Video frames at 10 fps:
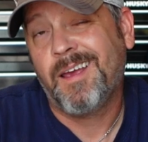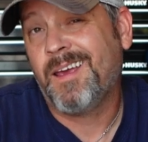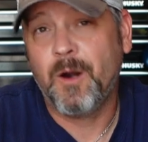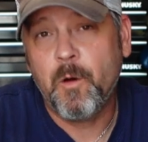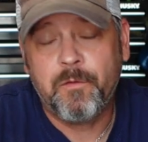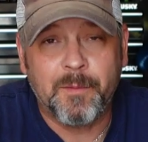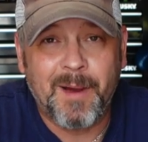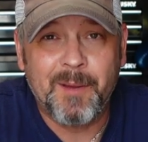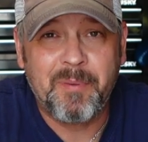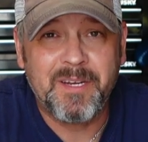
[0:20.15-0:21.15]
and hopefully
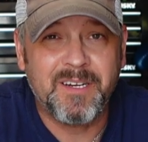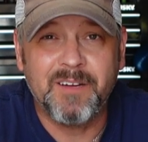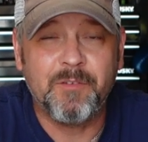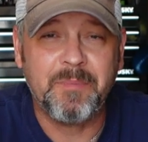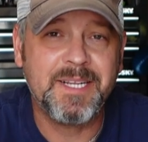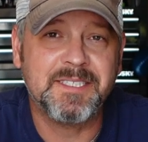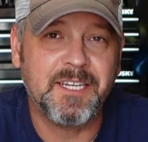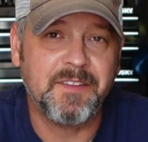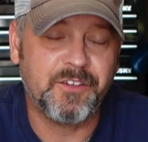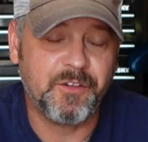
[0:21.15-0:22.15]
my opinion if it means
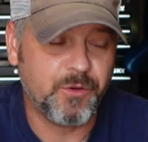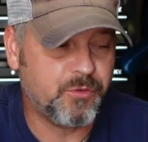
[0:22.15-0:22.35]
anything to you.